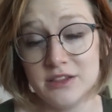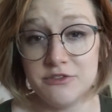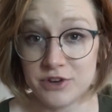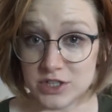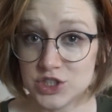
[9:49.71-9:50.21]
and the
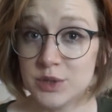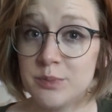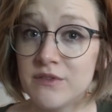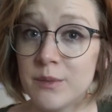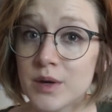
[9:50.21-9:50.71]

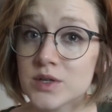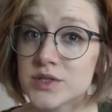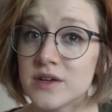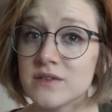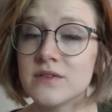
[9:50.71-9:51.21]
friendship of a
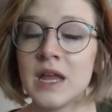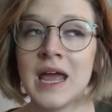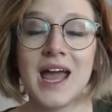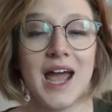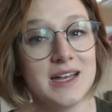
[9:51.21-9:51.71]
person.
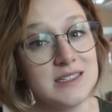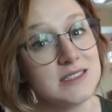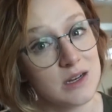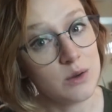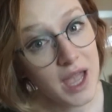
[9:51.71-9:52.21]
And
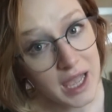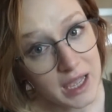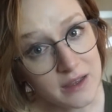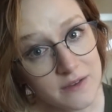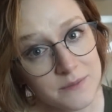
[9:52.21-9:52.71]
that's not
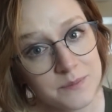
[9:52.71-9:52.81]
okay.